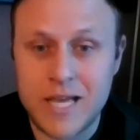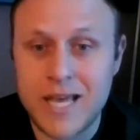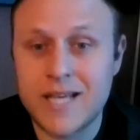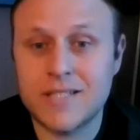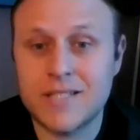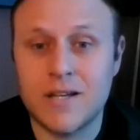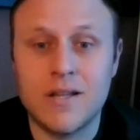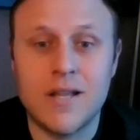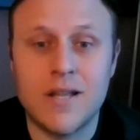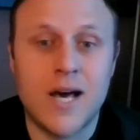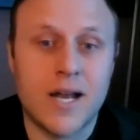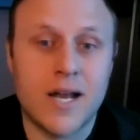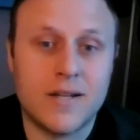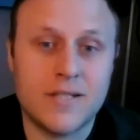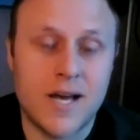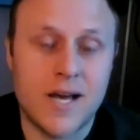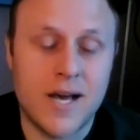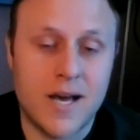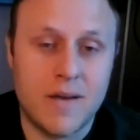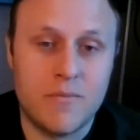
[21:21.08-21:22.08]
takes a lot of
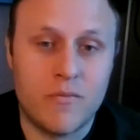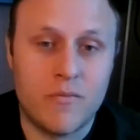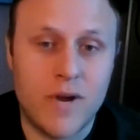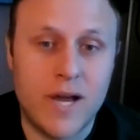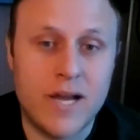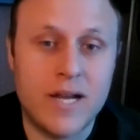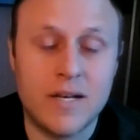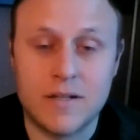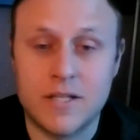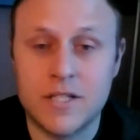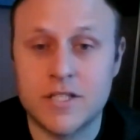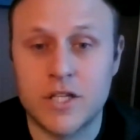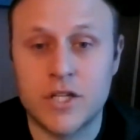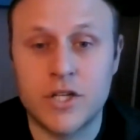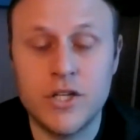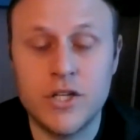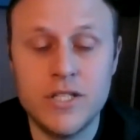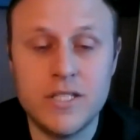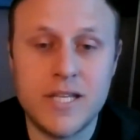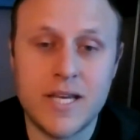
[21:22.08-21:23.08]
time, right? Because a
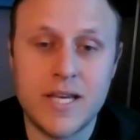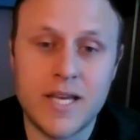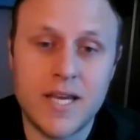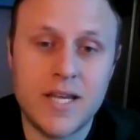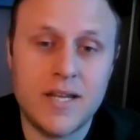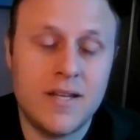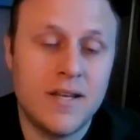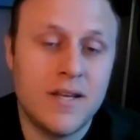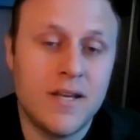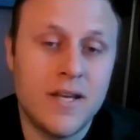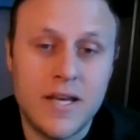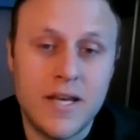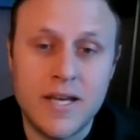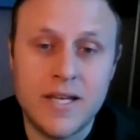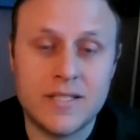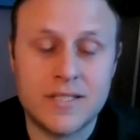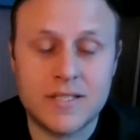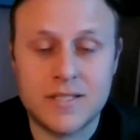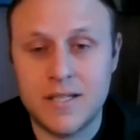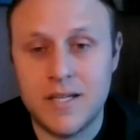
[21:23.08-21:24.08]
good ticket
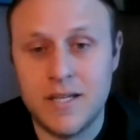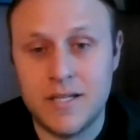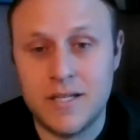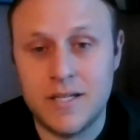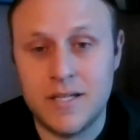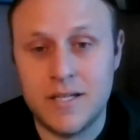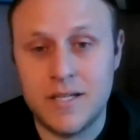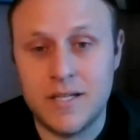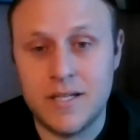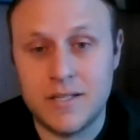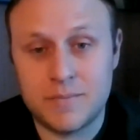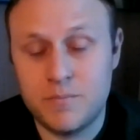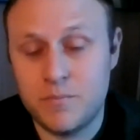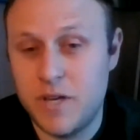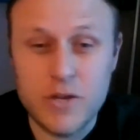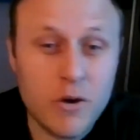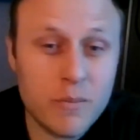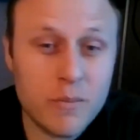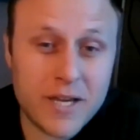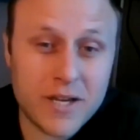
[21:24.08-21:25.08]
is
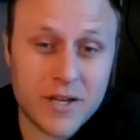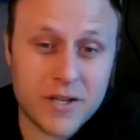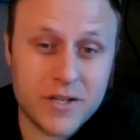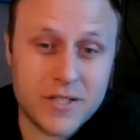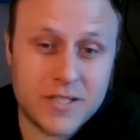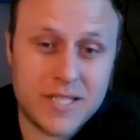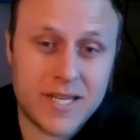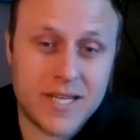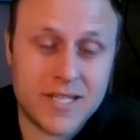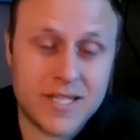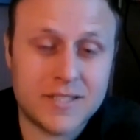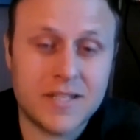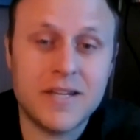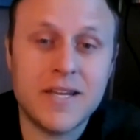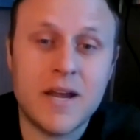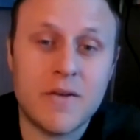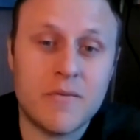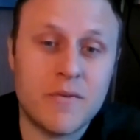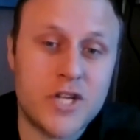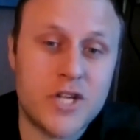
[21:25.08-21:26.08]
if you don't make a good
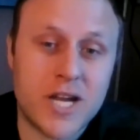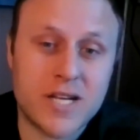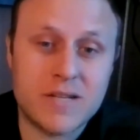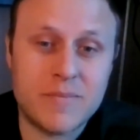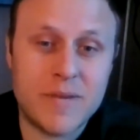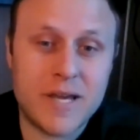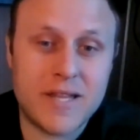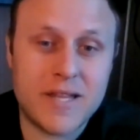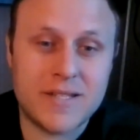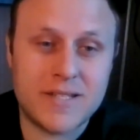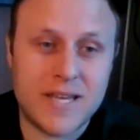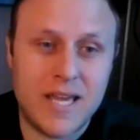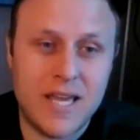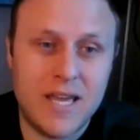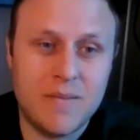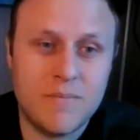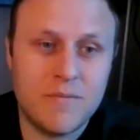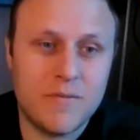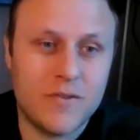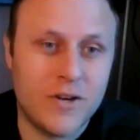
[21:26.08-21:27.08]
ticket, it's going to get rejected by the
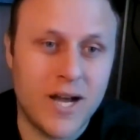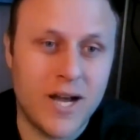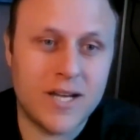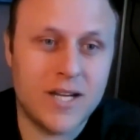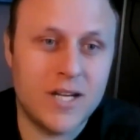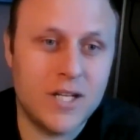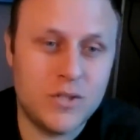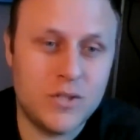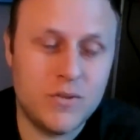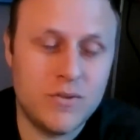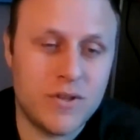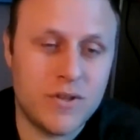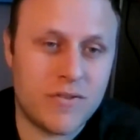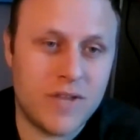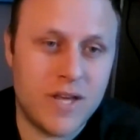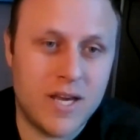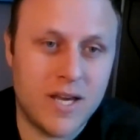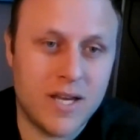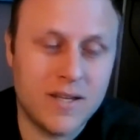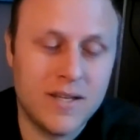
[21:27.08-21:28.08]
team. They're not going to do the
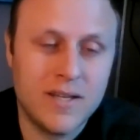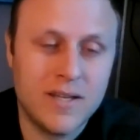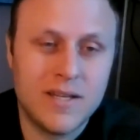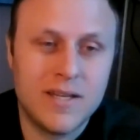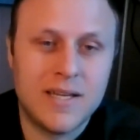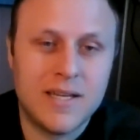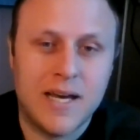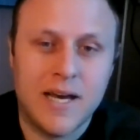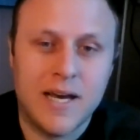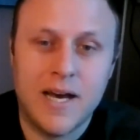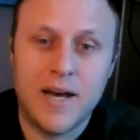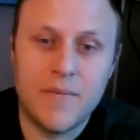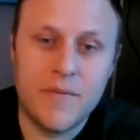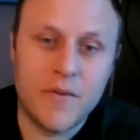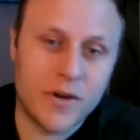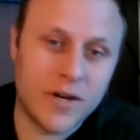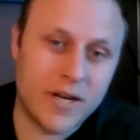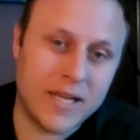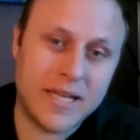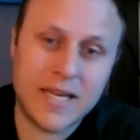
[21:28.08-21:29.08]
thing.
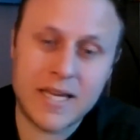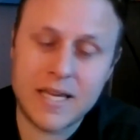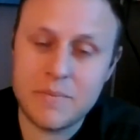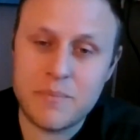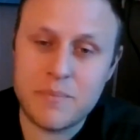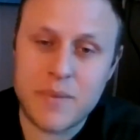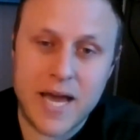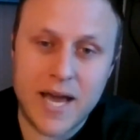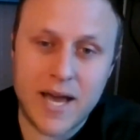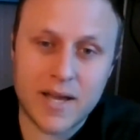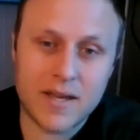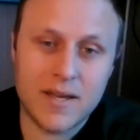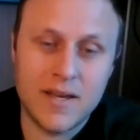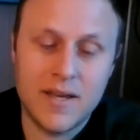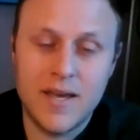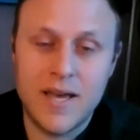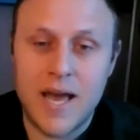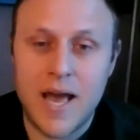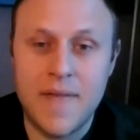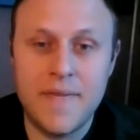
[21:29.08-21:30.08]
They're going to kick it back,
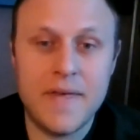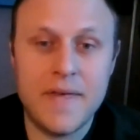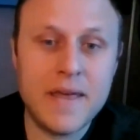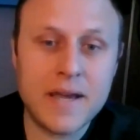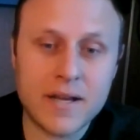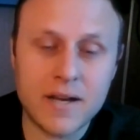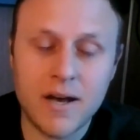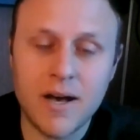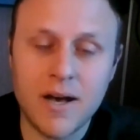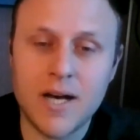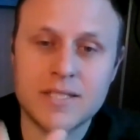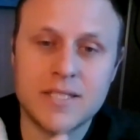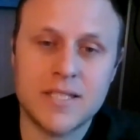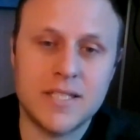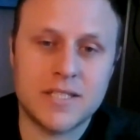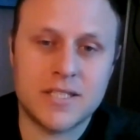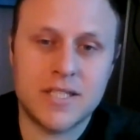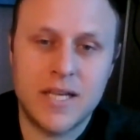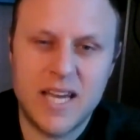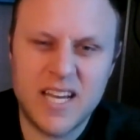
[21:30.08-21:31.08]
and then that
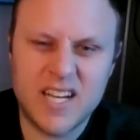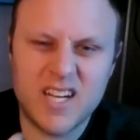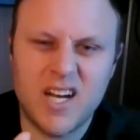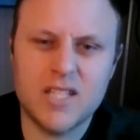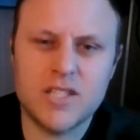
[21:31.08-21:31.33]
causes